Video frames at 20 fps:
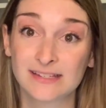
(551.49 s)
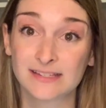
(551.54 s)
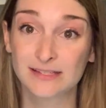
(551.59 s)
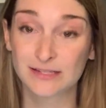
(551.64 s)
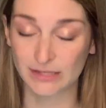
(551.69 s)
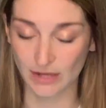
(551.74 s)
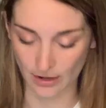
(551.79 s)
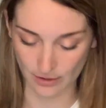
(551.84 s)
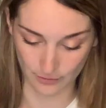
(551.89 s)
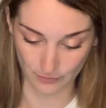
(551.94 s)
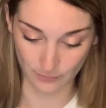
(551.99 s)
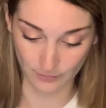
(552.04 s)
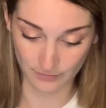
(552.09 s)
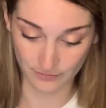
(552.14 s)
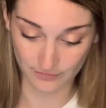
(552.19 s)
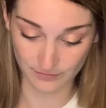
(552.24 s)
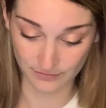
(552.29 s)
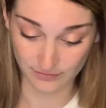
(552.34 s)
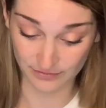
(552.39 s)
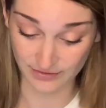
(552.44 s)
So
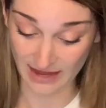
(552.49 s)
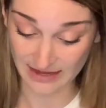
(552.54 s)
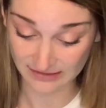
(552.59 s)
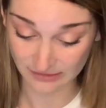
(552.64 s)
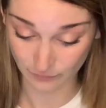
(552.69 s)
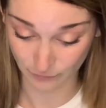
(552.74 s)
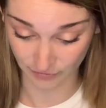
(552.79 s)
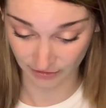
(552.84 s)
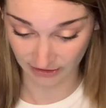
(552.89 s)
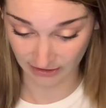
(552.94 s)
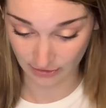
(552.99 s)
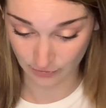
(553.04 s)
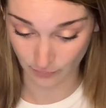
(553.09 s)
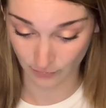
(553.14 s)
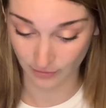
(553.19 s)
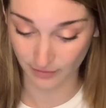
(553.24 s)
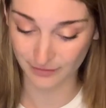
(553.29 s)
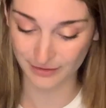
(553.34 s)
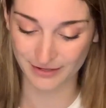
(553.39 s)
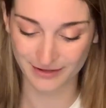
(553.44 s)
that's really
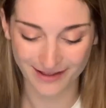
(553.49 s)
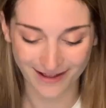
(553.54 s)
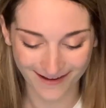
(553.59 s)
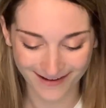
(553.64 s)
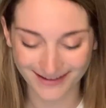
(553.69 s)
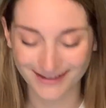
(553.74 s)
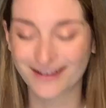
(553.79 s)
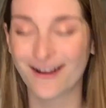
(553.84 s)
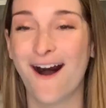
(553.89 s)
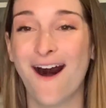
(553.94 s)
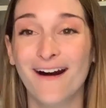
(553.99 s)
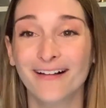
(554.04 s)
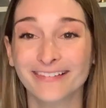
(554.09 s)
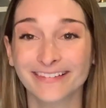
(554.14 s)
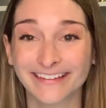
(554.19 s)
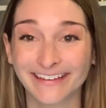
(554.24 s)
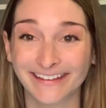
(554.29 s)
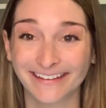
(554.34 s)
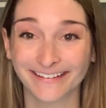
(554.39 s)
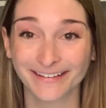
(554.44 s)
cool.
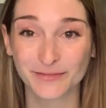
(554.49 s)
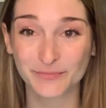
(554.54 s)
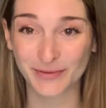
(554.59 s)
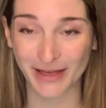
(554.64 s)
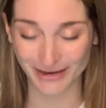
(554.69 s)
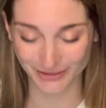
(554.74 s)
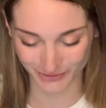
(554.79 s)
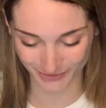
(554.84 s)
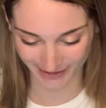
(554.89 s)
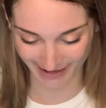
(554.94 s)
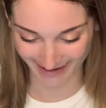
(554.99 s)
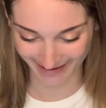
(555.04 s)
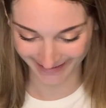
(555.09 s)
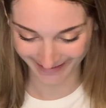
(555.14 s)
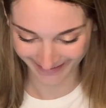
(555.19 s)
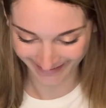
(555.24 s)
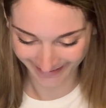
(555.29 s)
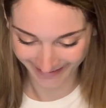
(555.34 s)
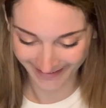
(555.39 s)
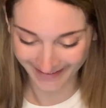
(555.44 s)
Golly,
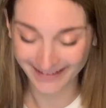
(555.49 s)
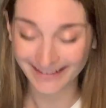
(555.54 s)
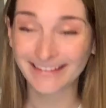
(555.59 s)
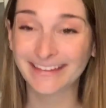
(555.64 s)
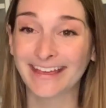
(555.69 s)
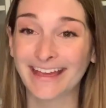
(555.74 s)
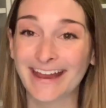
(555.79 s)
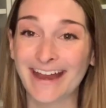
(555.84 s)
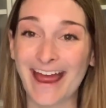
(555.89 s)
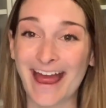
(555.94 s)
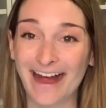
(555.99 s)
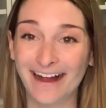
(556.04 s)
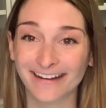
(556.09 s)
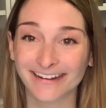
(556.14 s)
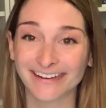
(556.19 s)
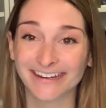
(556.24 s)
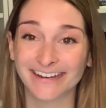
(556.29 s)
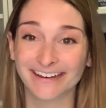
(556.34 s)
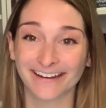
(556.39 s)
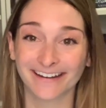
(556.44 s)
Patrick, get out
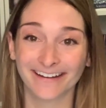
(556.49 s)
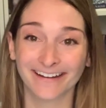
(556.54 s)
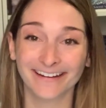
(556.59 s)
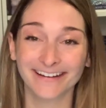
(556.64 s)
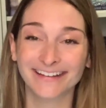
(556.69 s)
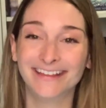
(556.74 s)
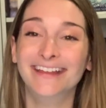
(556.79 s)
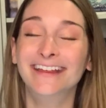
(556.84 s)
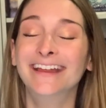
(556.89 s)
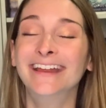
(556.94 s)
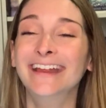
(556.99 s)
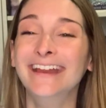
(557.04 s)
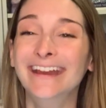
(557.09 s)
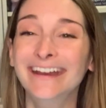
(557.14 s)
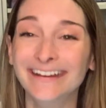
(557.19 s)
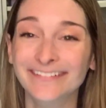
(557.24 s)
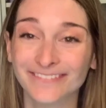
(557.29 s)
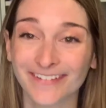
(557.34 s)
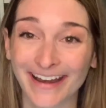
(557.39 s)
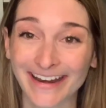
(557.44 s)
of here. He
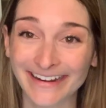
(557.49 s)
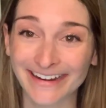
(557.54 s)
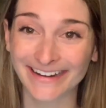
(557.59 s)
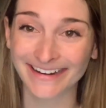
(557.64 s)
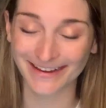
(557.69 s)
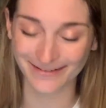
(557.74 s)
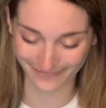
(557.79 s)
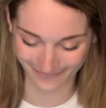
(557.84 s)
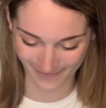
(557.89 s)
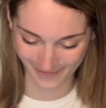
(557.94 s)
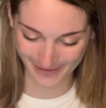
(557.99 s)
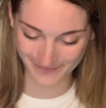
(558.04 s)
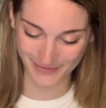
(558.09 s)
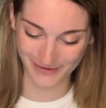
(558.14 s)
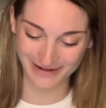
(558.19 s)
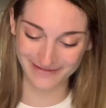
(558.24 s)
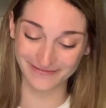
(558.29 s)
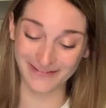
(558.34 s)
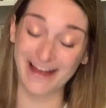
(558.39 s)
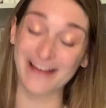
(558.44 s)
rated it
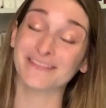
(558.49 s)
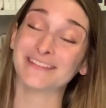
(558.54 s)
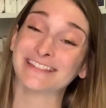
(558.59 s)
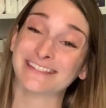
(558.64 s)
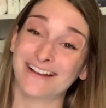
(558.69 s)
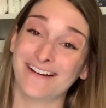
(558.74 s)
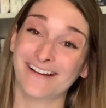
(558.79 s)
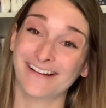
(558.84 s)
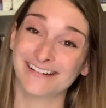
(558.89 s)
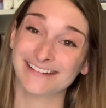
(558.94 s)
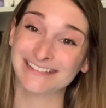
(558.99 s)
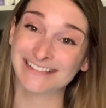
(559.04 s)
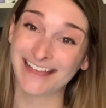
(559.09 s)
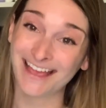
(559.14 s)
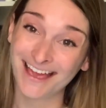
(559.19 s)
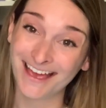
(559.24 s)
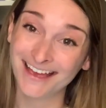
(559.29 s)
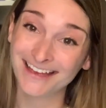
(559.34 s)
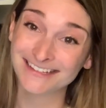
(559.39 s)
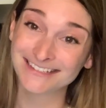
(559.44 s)
4.5 stars.
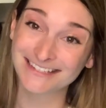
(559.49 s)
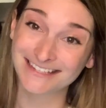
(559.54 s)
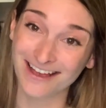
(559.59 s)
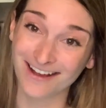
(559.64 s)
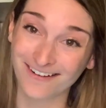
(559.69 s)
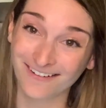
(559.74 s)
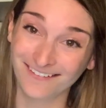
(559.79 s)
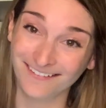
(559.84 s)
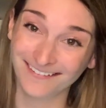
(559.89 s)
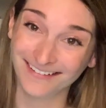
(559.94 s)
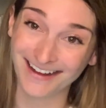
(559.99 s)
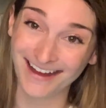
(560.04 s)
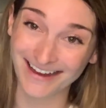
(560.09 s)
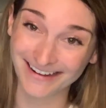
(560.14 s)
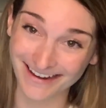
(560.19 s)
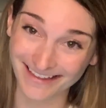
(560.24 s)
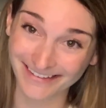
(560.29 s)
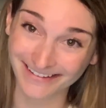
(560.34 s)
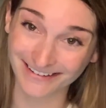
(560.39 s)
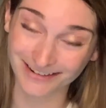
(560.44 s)
So
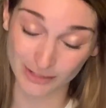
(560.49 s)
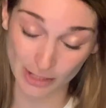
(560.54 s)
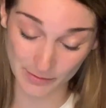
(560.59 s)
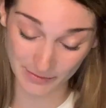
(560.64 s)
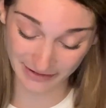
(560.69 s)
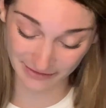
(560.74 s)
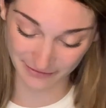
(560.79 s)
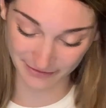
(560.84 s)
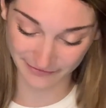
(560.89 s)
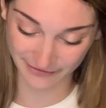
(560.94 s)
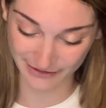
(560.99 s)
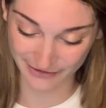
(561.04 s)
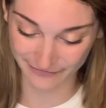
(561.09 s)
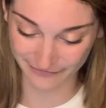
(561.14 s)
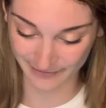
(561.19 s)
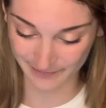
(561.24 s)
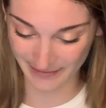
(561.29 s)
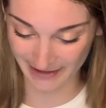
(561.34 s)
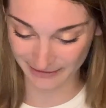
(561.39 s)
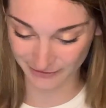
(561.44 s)
another glowing review
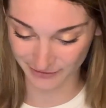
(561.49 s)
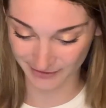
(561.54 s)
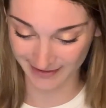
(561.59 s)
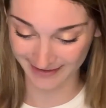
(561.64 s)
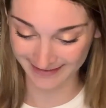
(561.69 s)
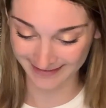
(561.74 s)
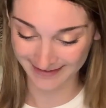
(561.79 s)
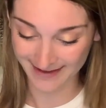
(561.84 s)
from Patrick.